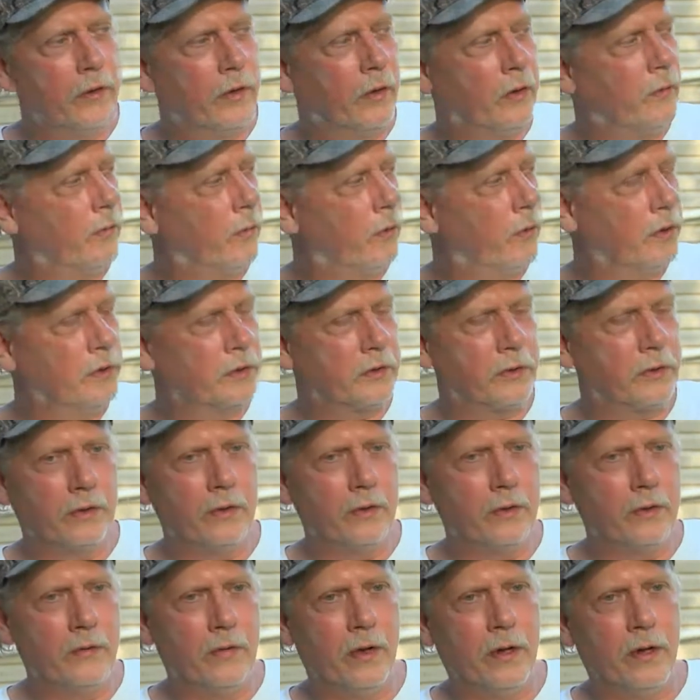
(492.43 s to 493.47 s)
the other boys
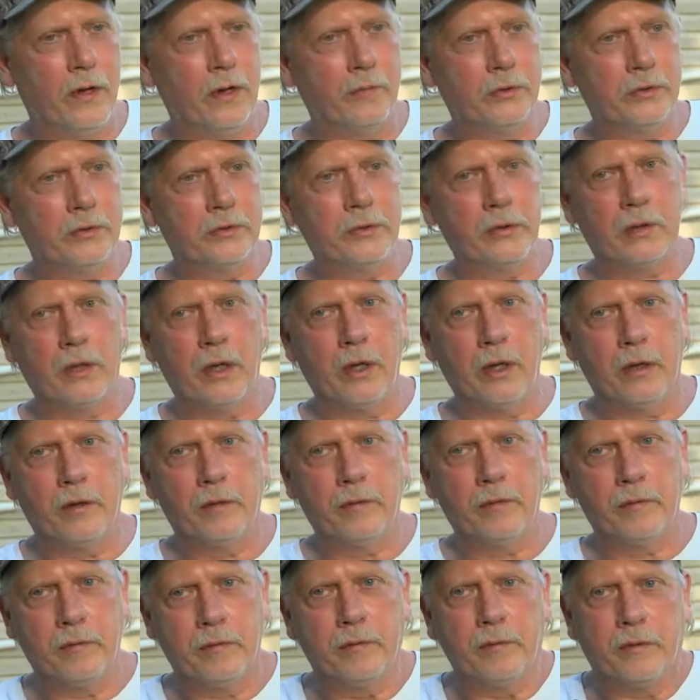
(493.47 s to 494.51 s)
can do that, but she
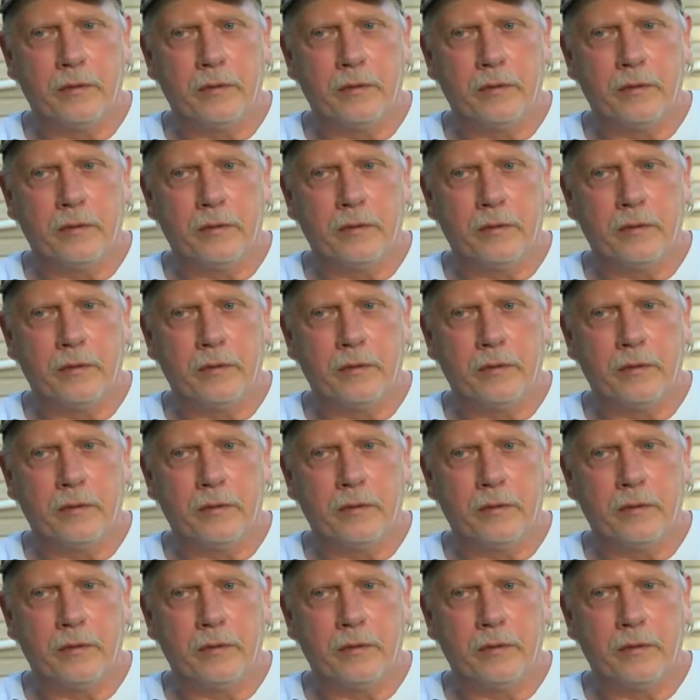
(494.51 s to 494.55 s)
can.